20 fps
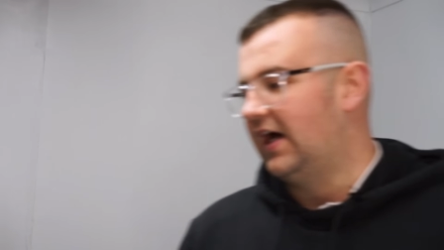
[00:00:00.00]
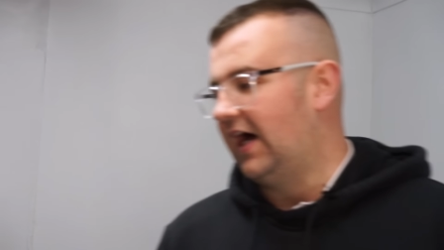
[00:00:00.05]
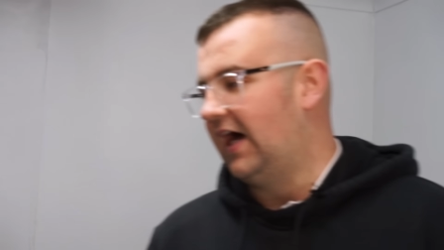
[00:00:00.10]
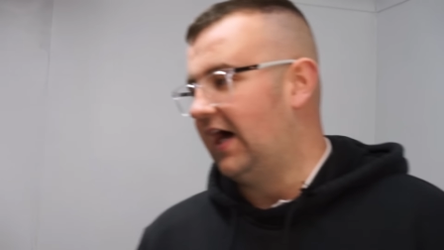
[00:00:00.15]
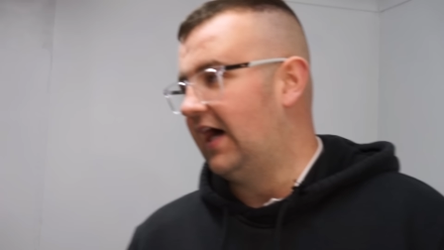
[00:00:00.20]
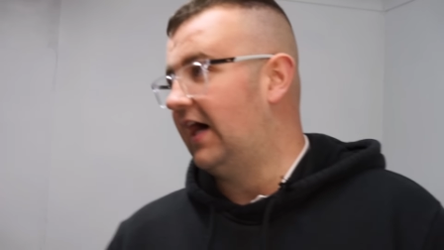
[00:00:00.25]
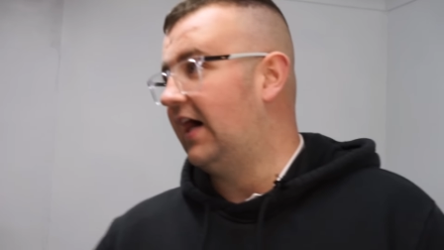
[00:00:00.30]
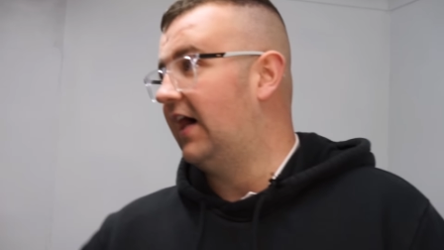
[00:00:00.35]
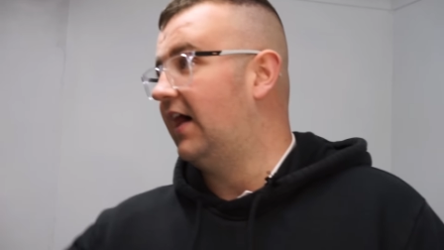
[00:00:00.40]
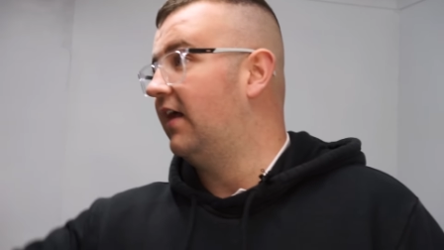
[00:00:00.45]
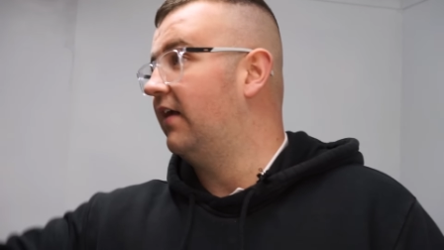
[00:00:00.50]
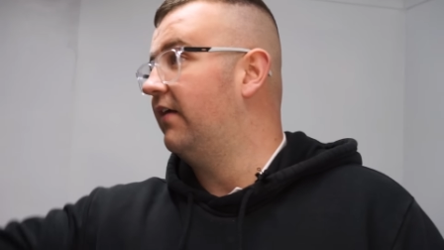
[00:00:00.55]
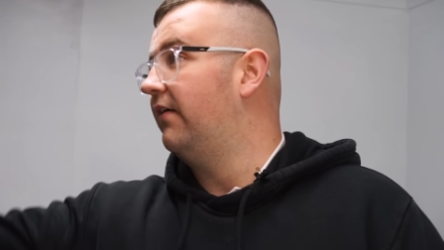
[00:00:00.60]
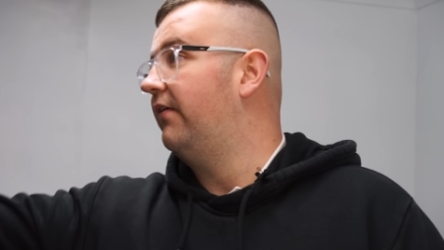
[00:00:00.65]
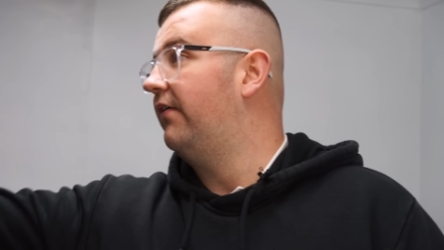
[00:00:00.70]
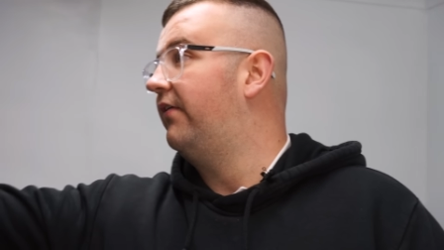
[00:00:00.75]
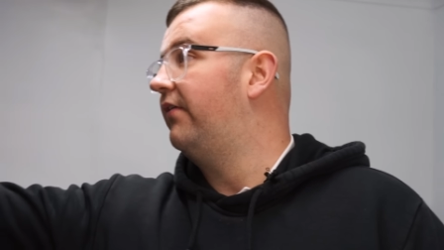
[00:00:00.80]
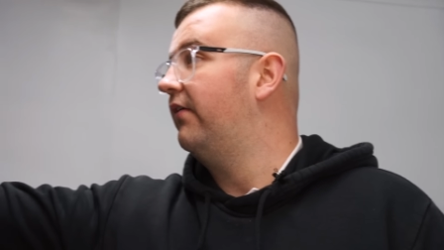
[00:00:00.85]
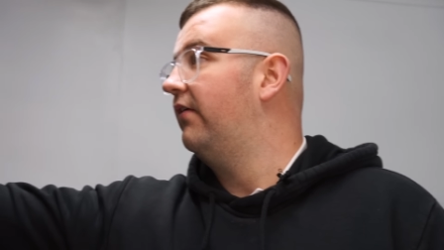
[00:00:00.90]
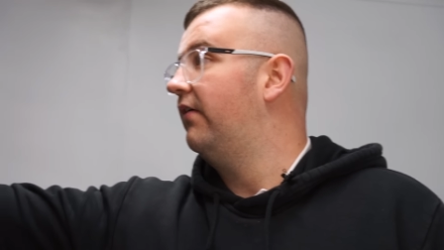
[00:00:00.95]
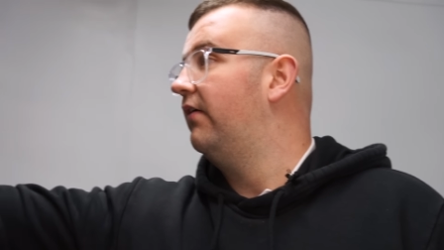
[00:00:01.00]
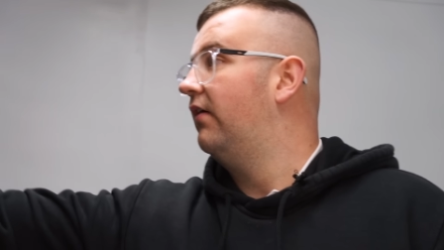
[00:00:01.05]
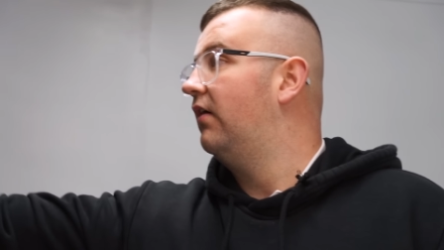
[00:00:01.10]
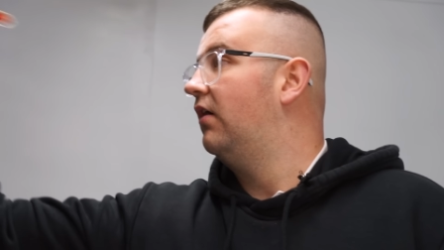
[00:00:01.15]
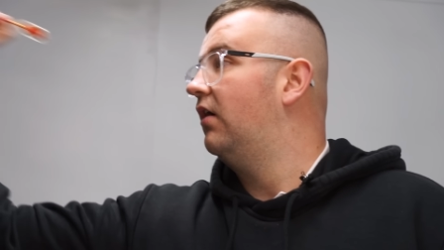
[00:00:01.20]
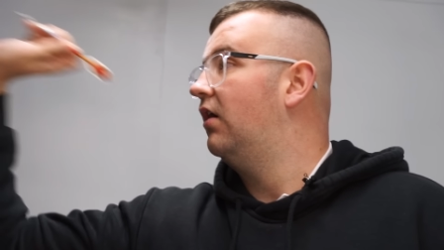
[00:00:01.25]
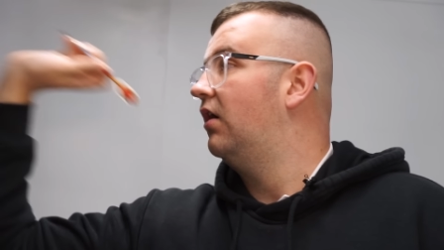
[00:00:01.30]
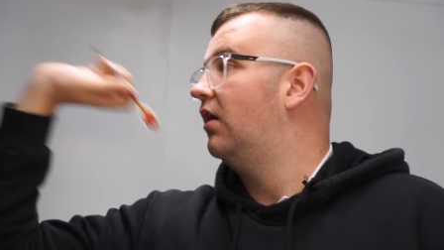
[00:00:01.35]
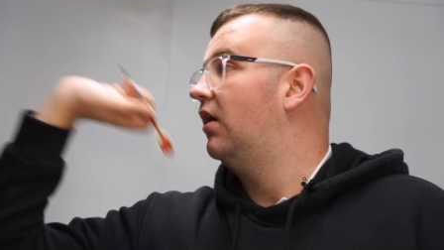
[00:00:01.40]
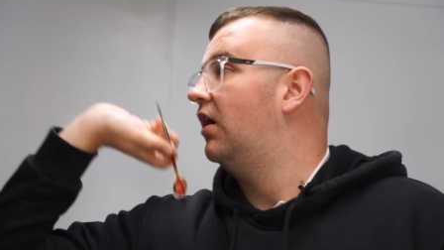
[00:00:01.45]
and
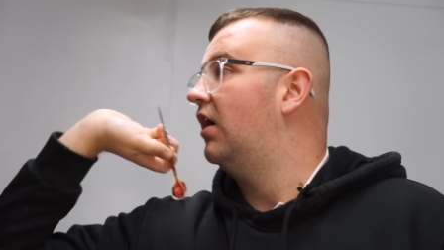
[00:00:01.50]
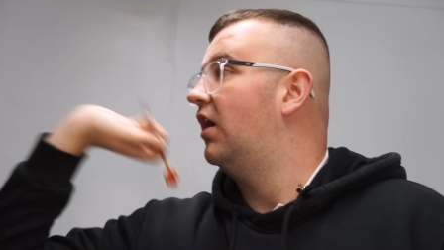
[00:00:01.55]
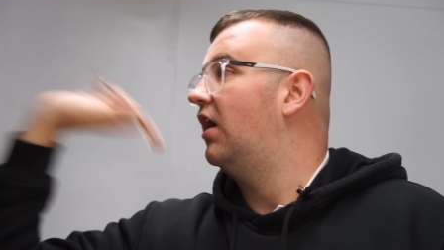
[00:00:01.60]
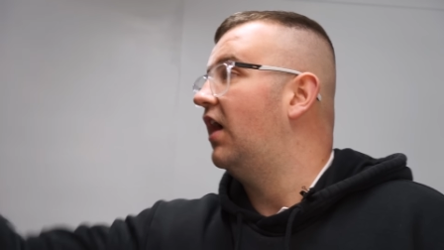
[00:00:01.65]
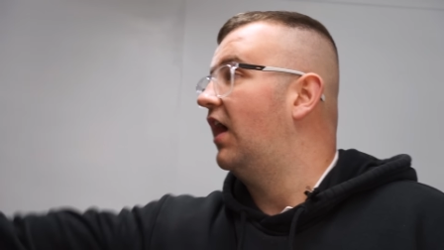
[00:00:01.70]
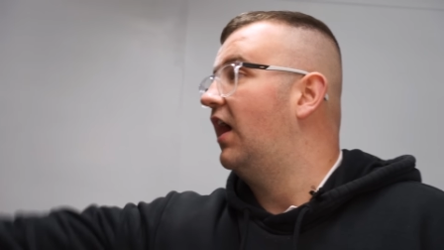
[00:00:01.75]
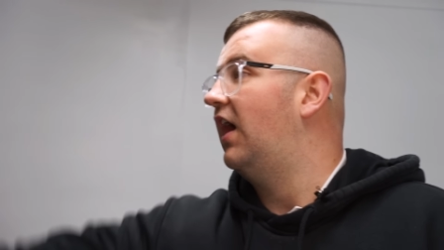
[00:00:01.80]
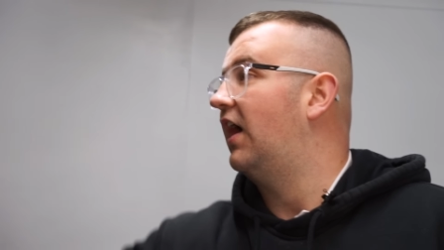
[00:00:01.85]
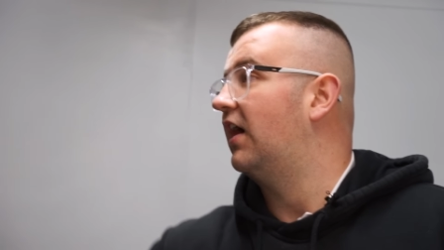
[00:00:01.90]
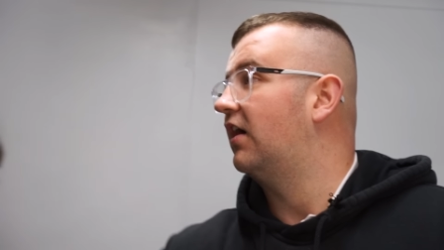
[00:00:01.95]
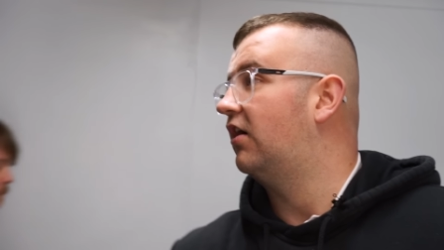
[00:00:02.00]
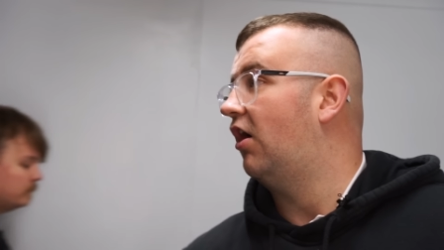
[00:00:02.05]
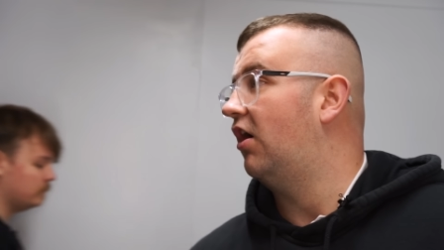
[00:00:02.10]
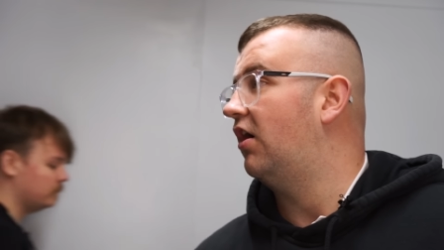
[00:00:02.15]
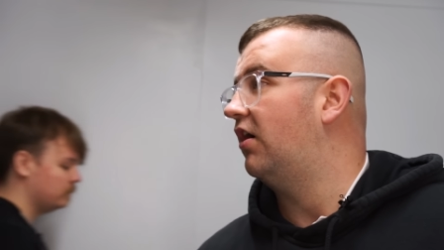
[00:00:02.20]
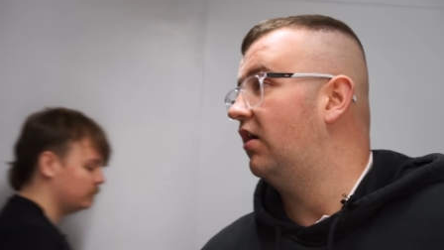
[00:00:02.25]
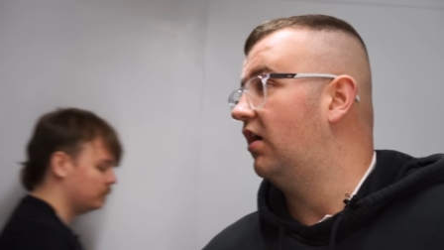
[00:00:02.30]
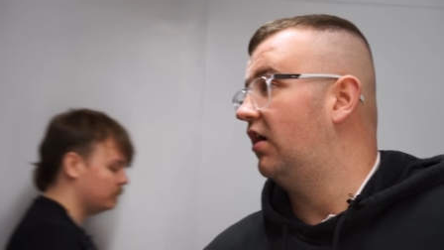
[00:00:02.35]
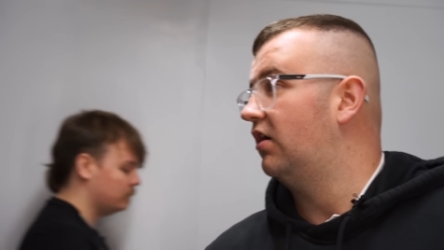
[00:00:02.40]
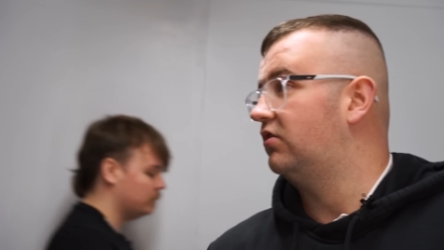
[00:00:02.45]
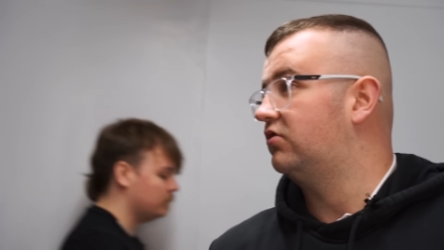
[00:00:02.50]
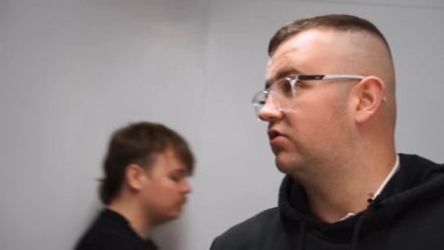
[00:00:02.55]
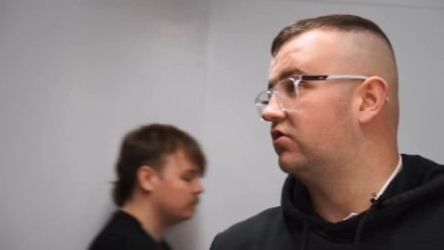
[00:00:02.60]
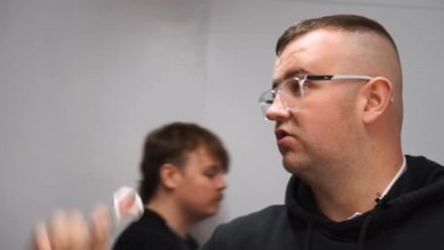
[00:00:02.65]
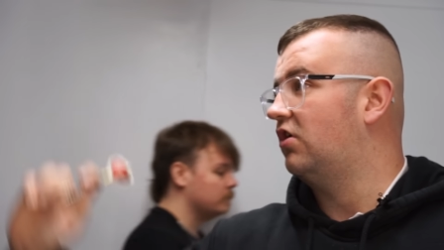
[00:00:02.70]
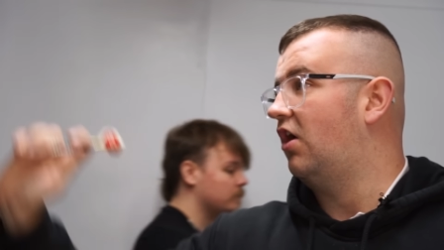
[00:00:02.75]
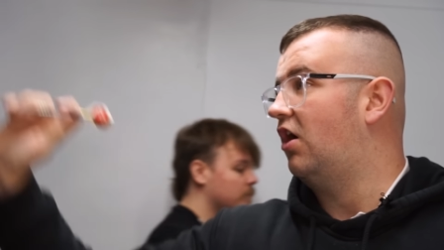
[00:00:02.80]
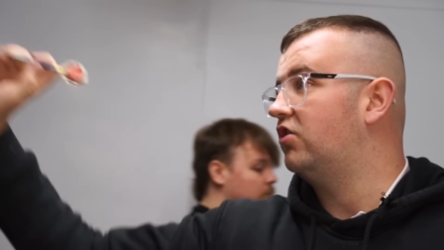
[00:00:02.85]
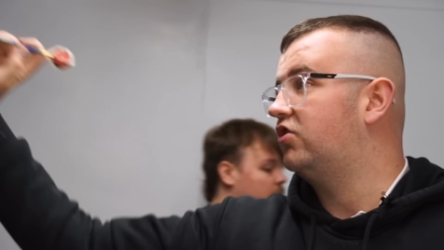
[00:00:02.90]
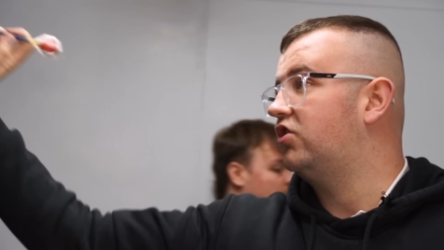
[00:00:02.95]
I got a, I just
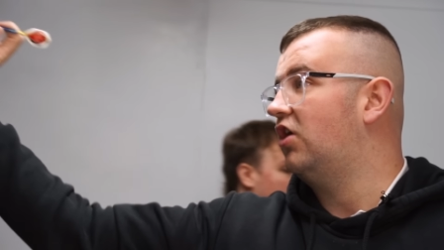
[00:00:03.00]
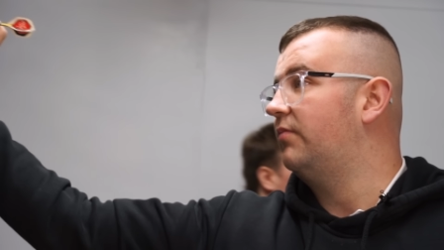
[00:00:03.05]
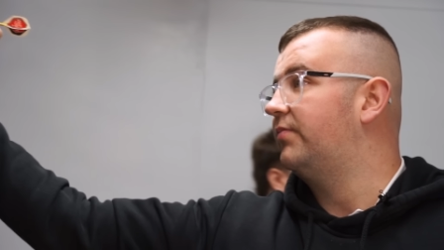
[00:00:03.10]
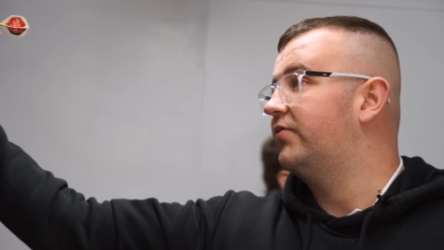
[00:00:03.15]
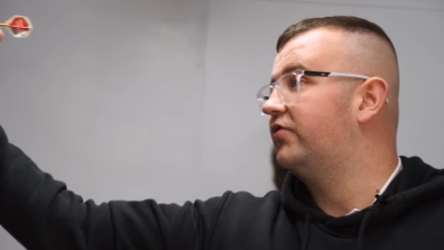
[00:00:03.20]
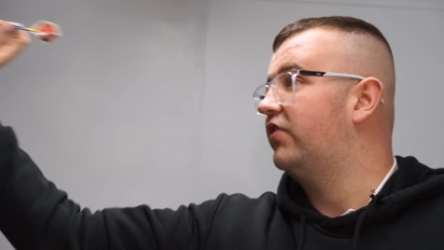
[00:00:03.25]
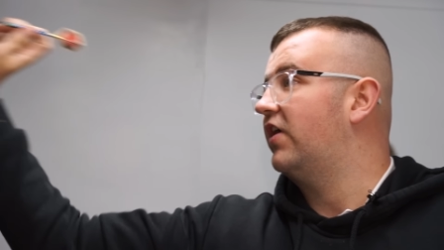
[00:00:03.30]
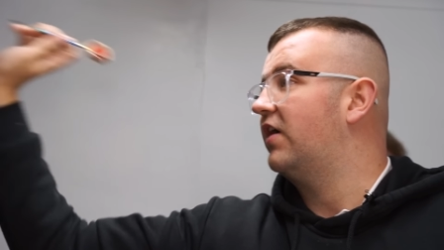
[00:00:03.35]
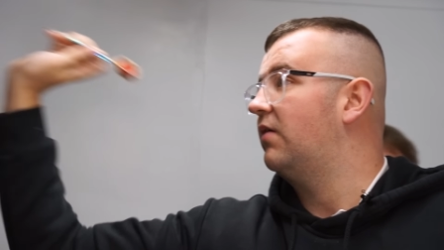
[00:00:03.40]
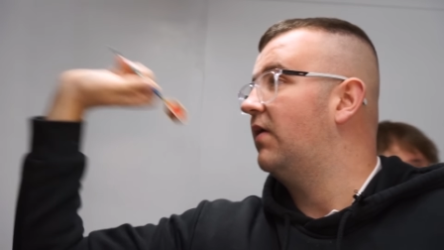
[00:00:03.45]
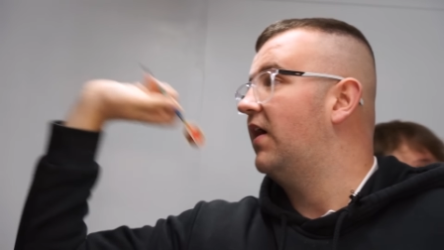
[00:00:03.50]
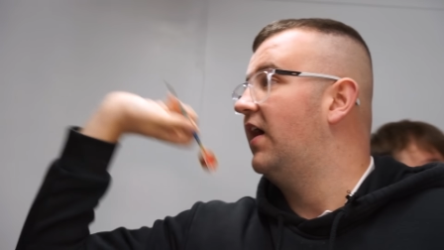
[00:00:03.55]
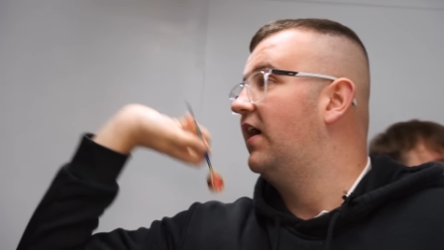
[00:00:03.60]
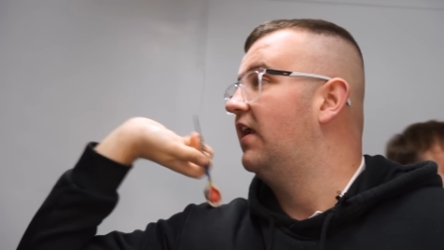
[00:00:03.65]
got a job straight away,